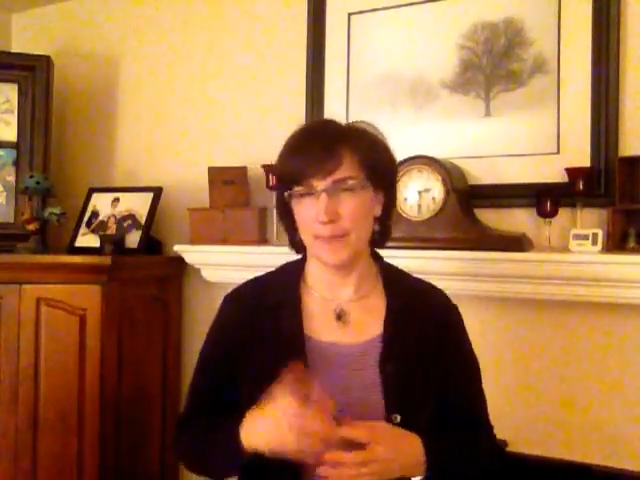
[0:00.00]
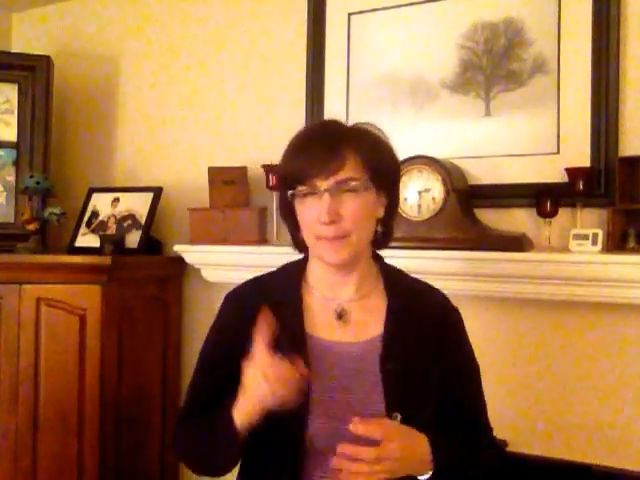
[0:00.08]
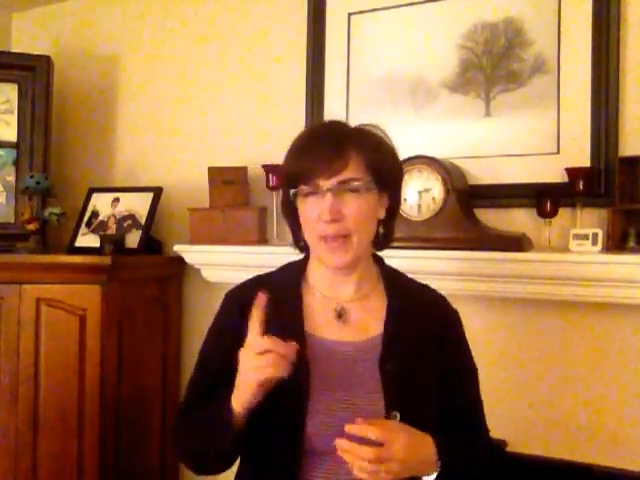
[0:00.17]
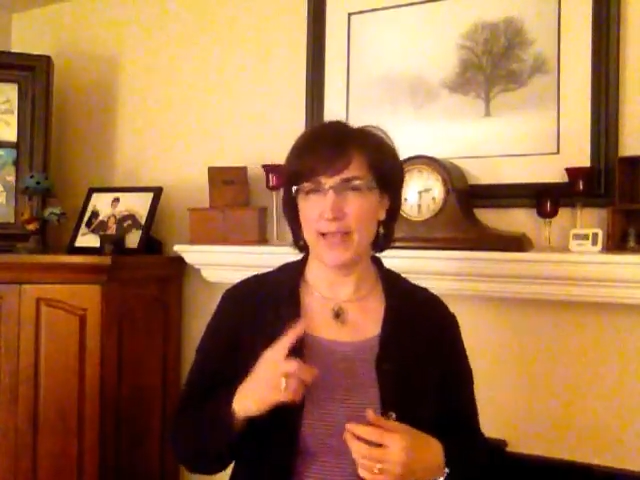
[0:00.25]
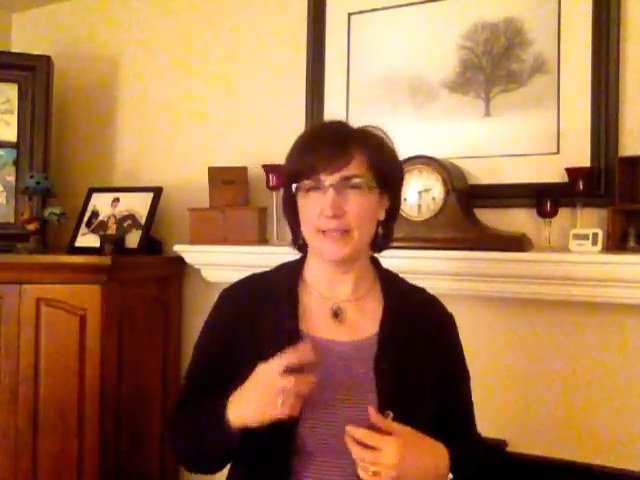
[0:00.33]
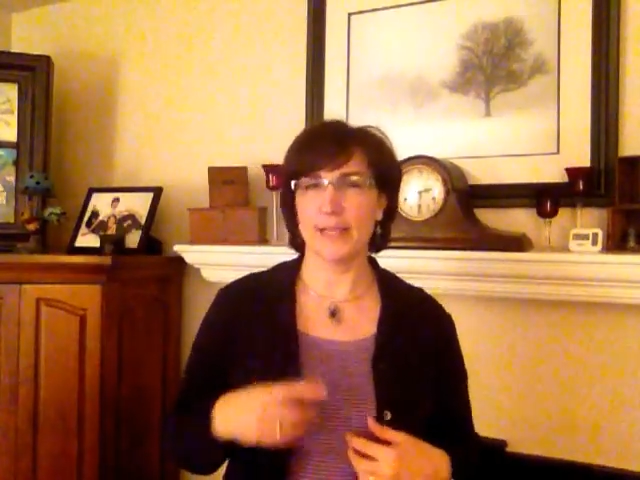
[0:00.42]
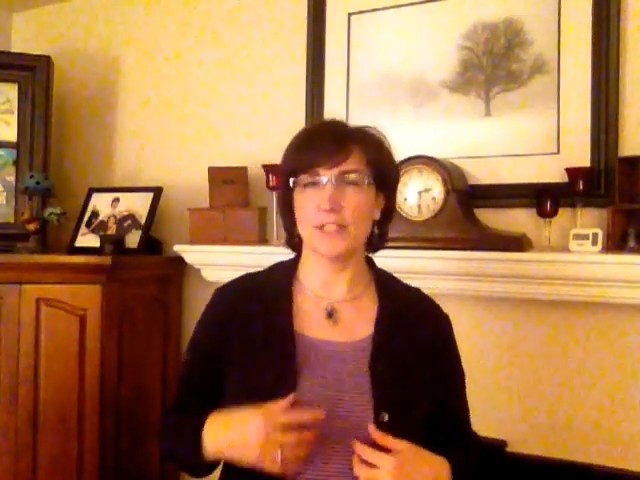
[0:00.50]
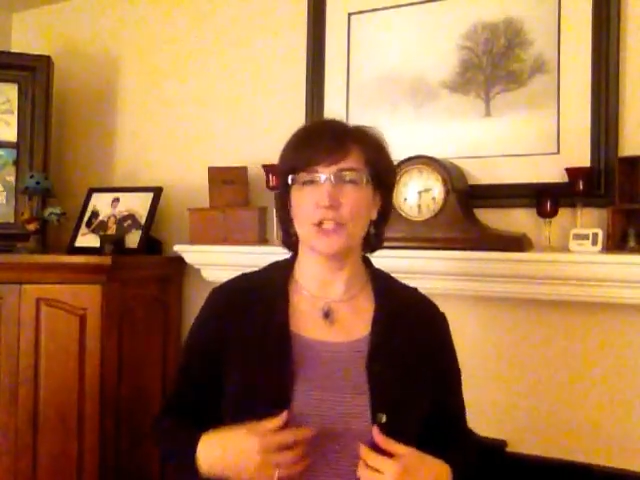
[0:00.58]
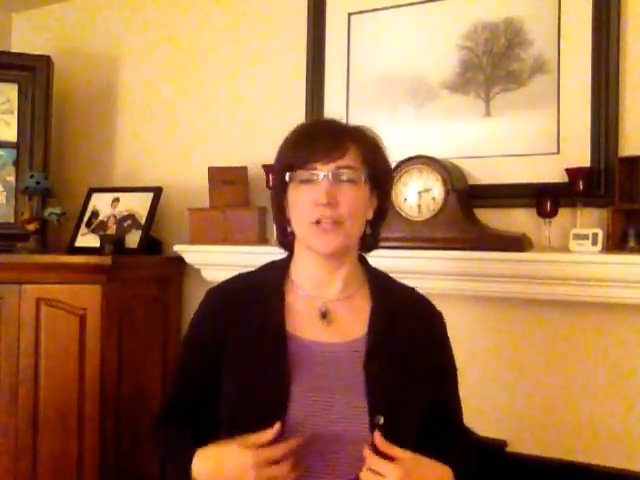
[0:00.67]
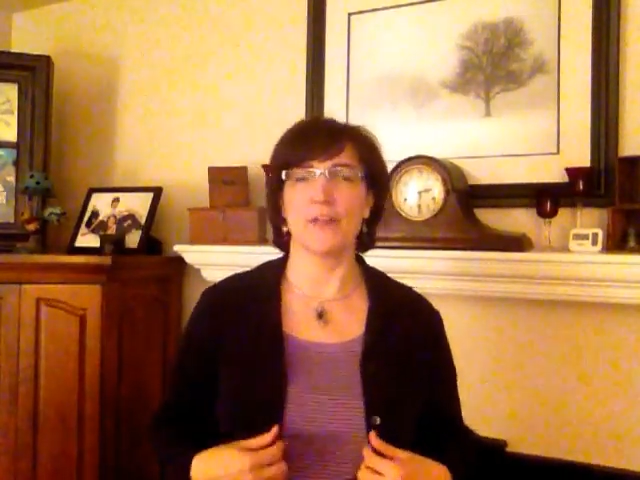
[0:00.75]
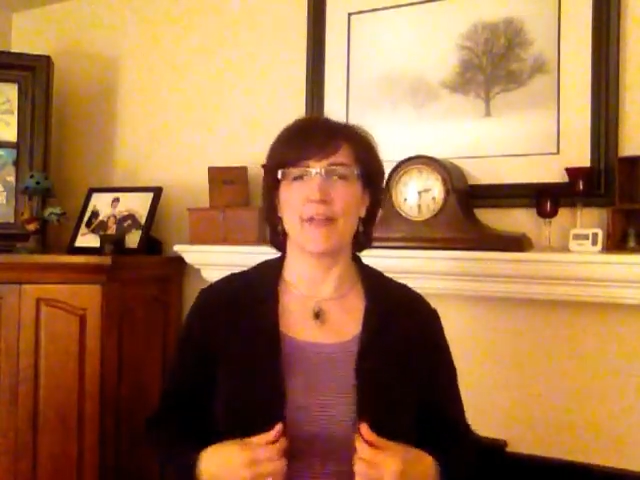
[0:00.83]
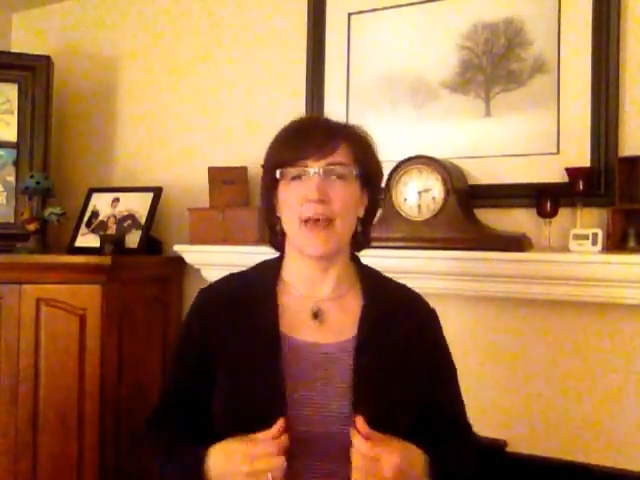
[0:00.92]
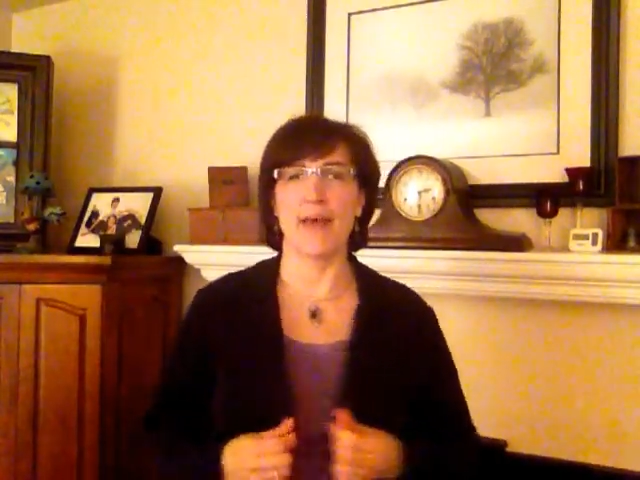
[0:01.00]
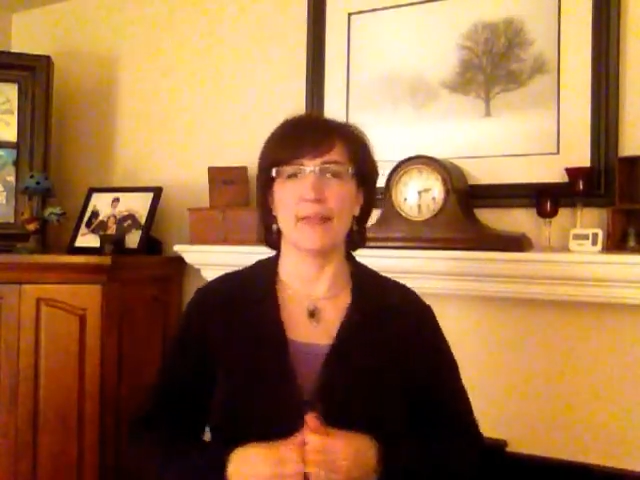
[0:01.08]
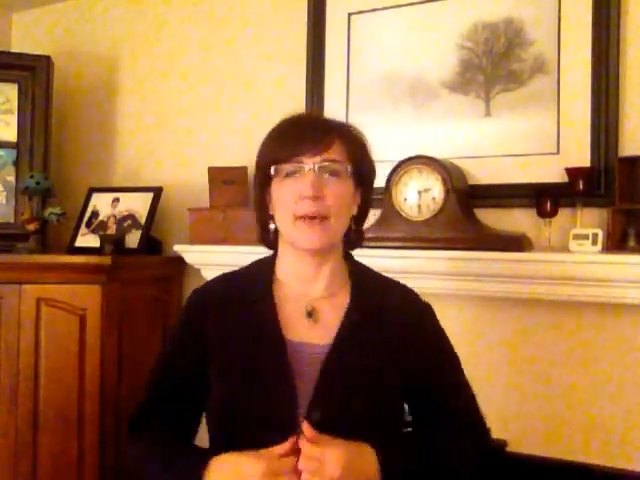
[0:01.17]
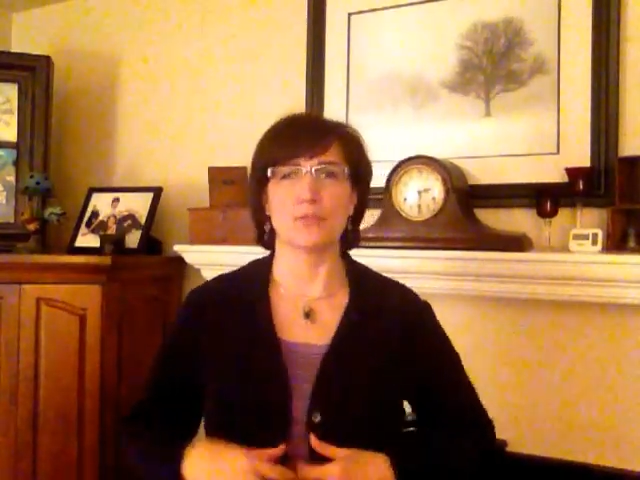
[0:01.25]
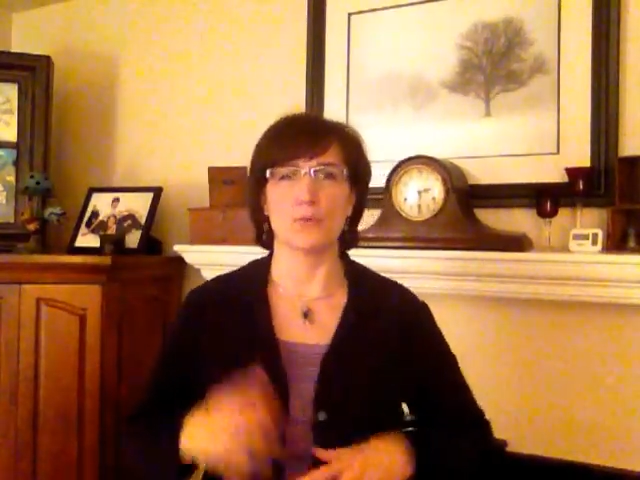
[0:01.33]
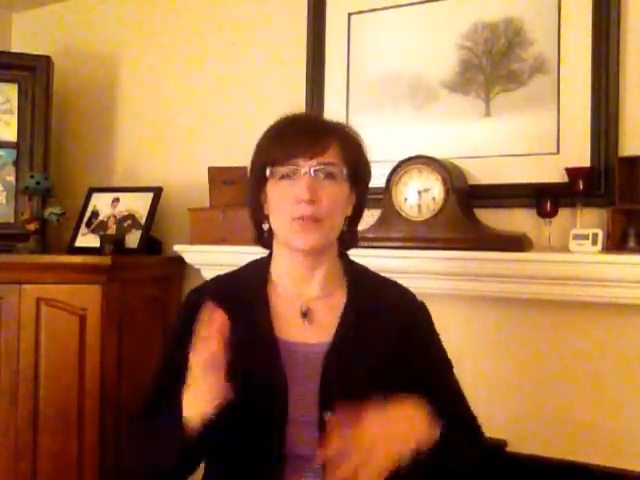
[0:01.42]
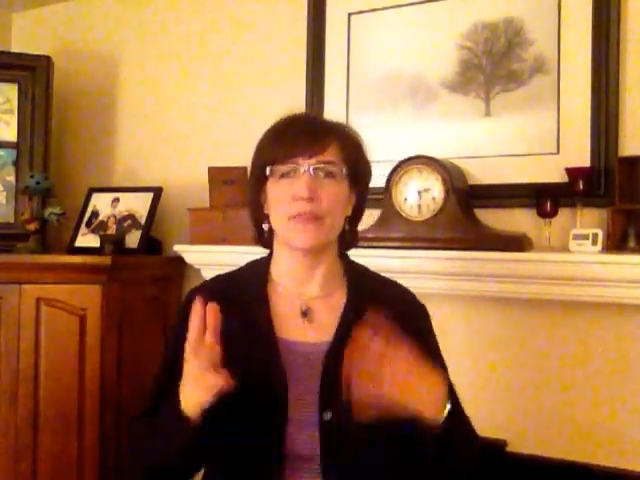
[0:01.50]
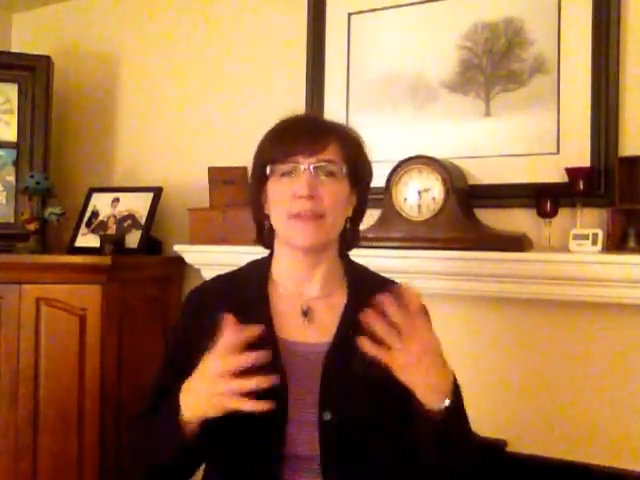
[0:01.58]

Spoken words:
Pay attention to that. That was one